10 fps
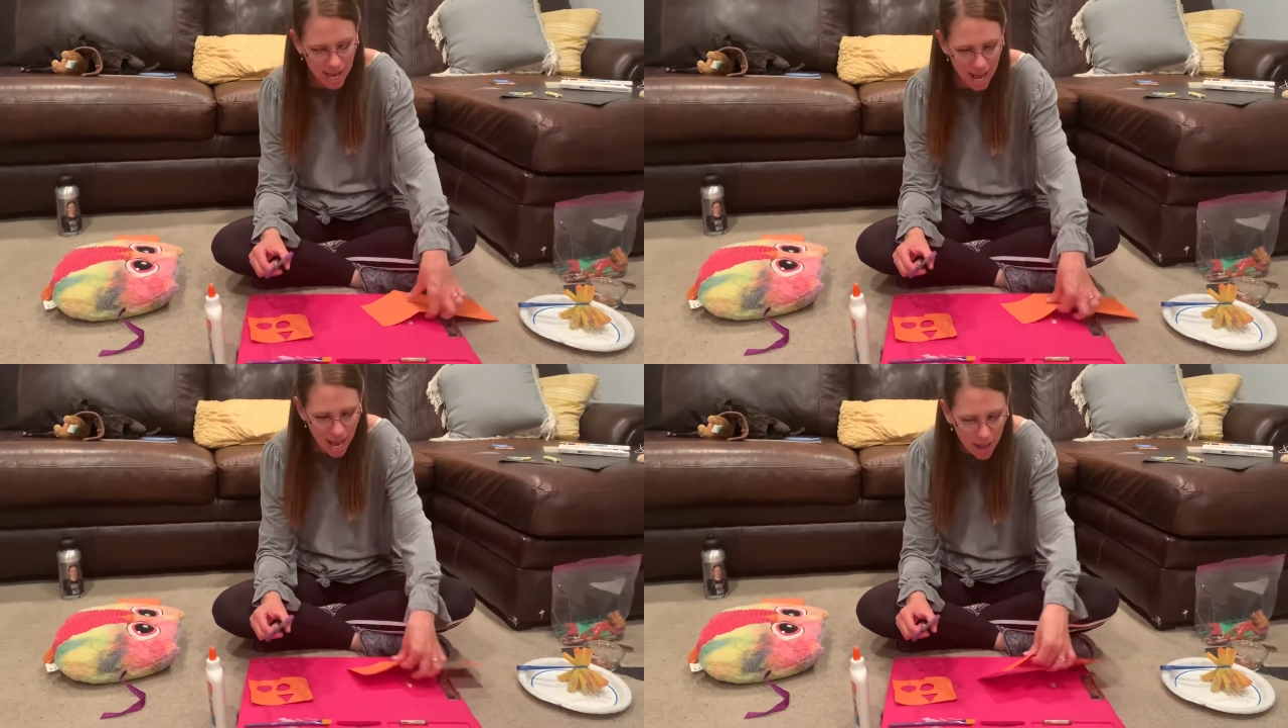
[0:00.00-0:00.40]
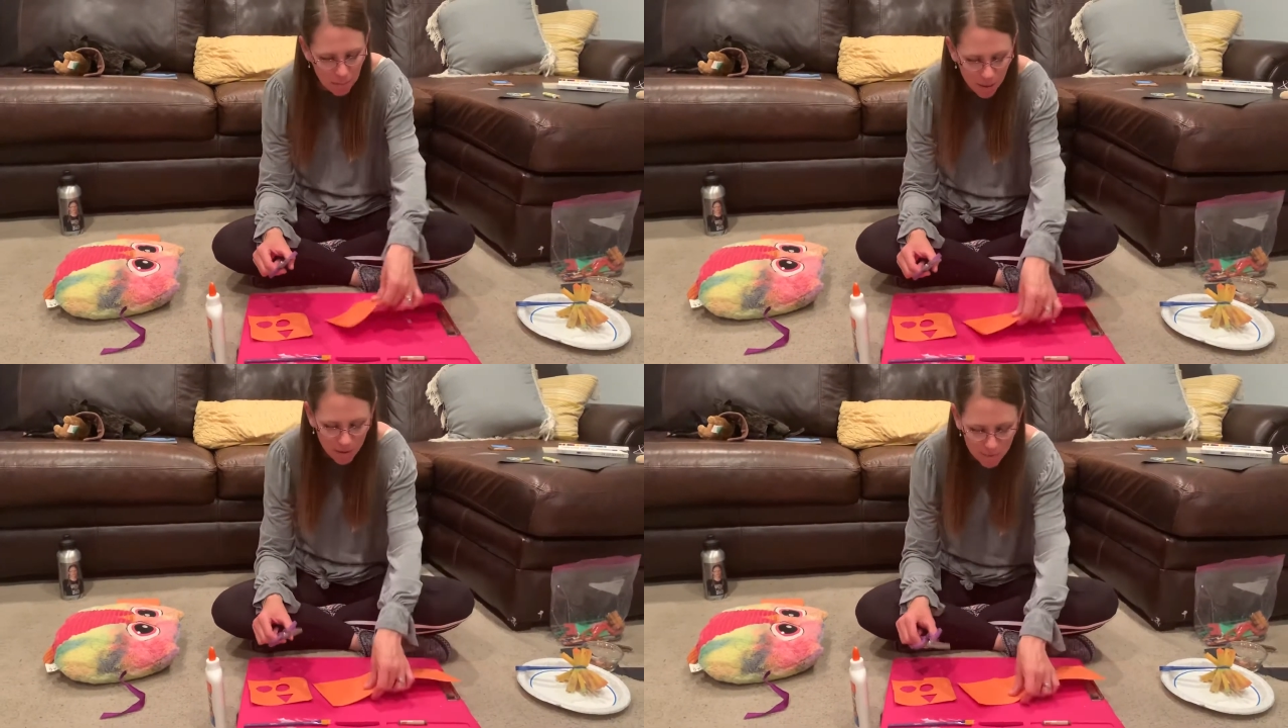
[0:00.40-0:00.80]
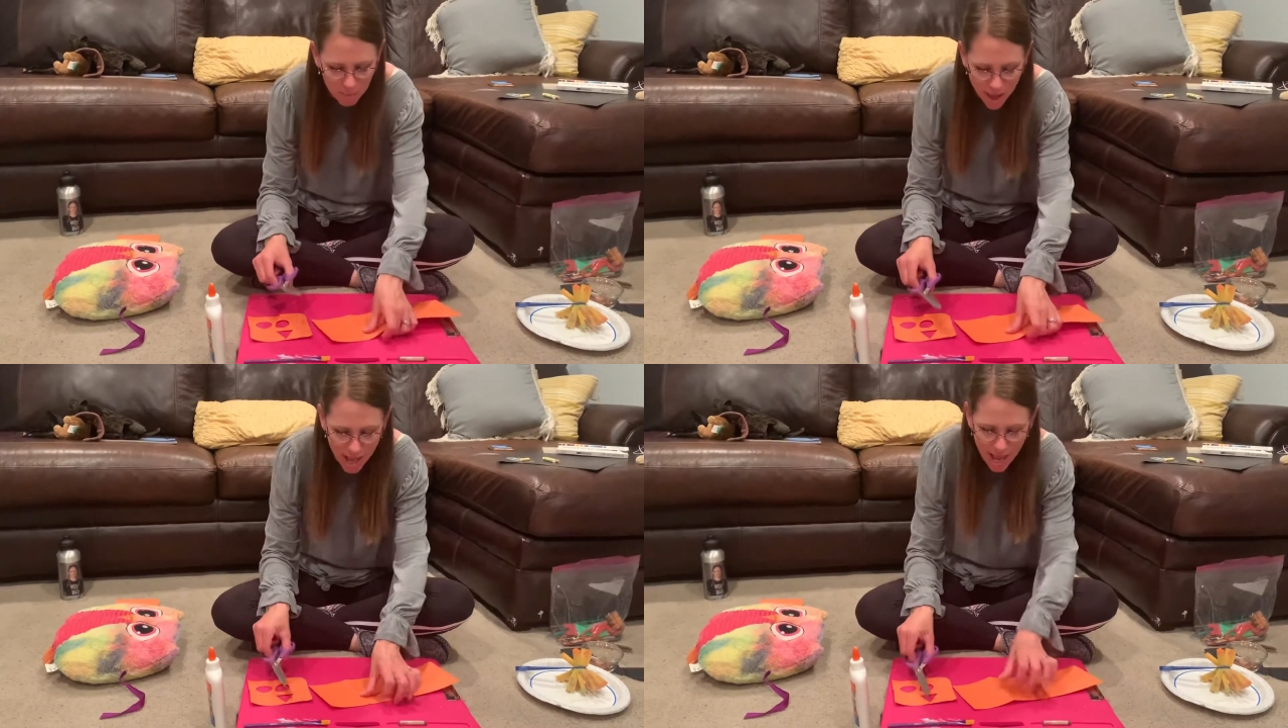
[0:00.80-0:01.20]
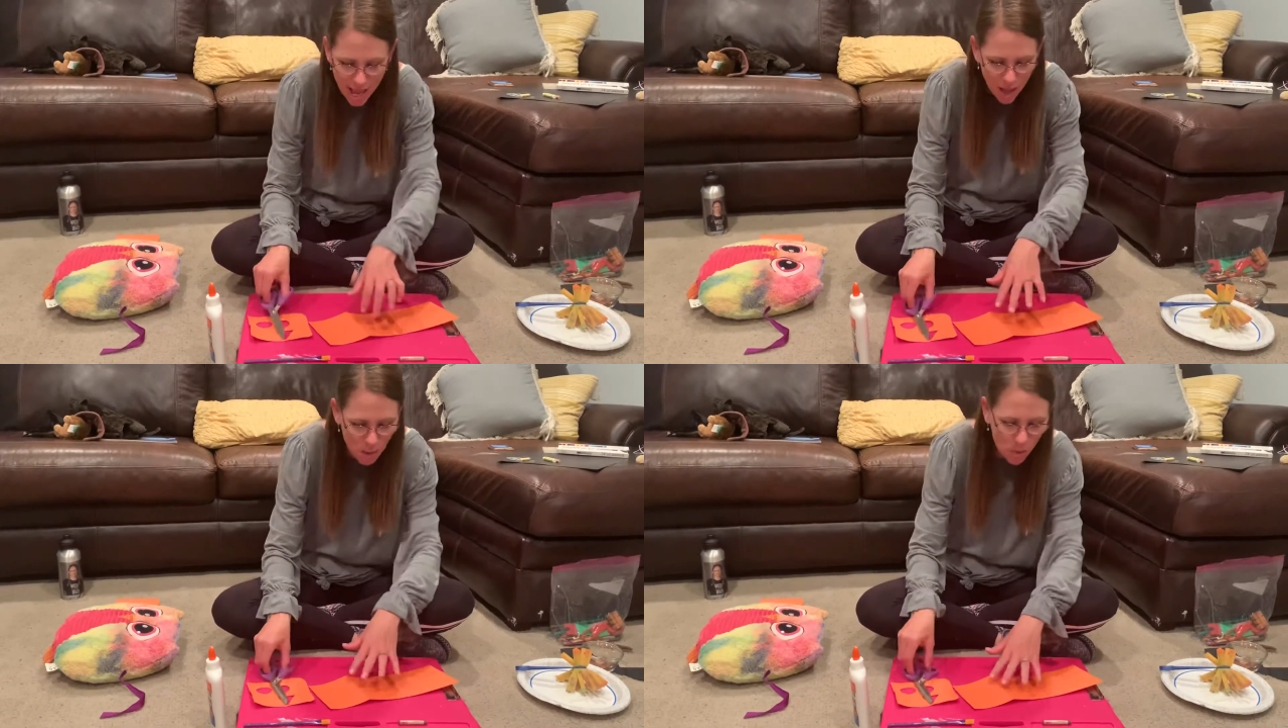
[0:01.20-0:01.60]
top of my
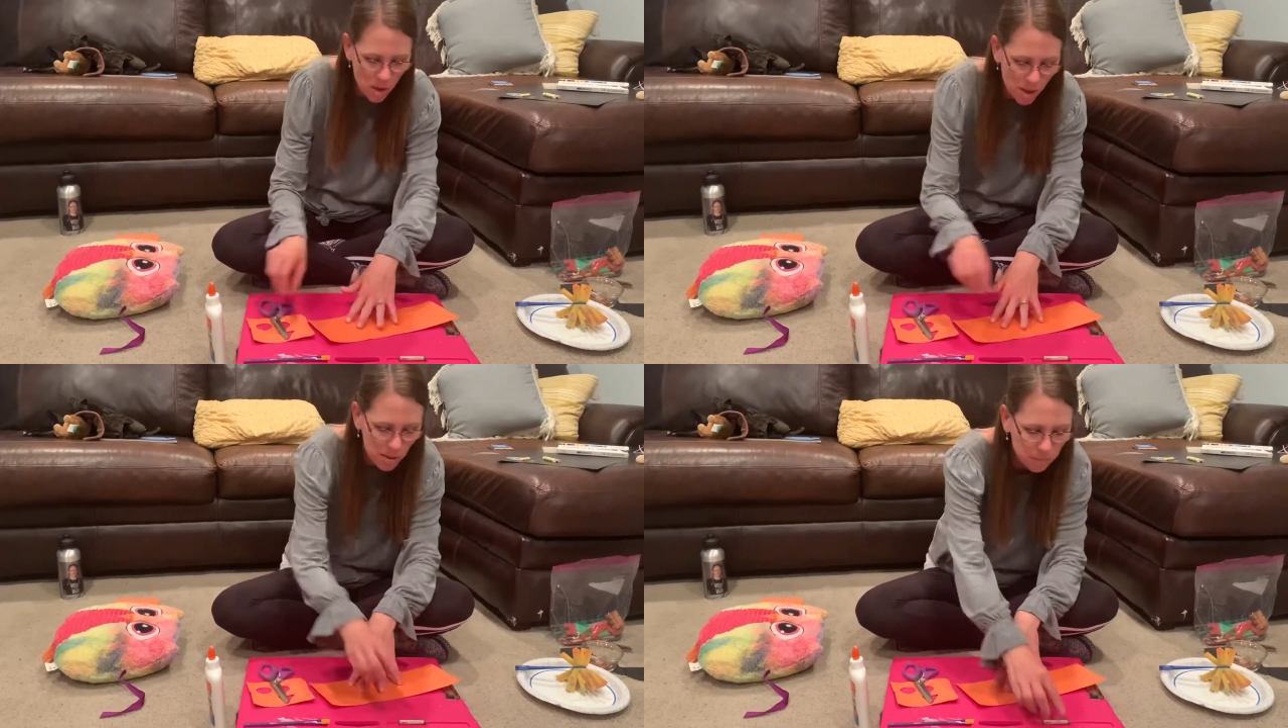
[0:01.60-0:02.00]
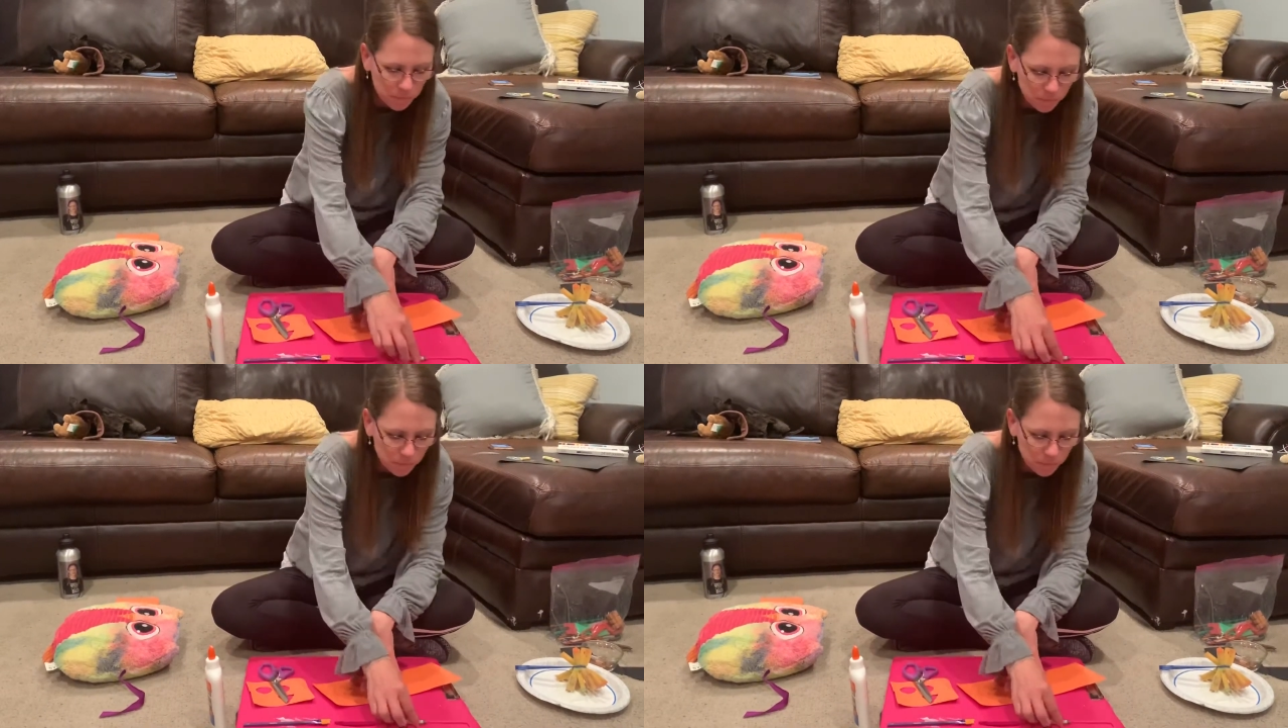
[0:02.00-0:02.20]
owl.